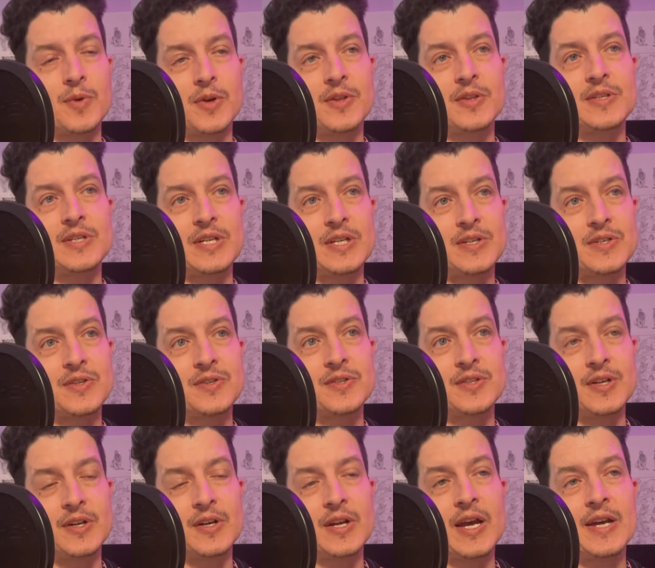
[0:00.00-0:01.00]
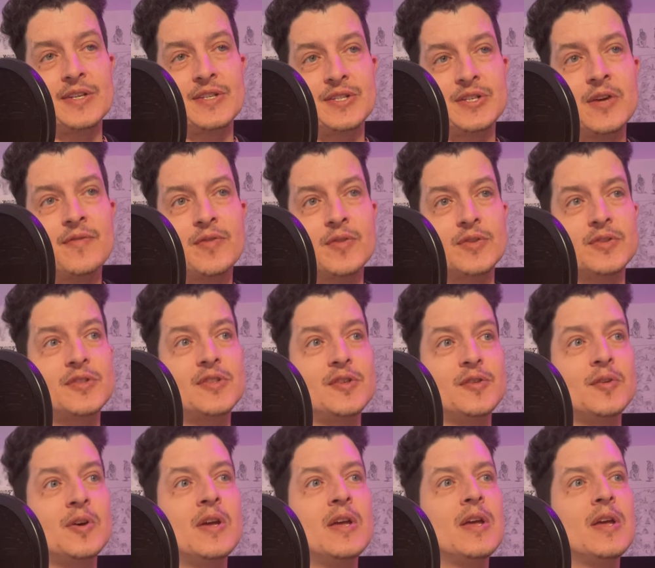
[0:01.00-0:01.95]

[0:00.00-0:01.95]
of the teachers there got shuffled to.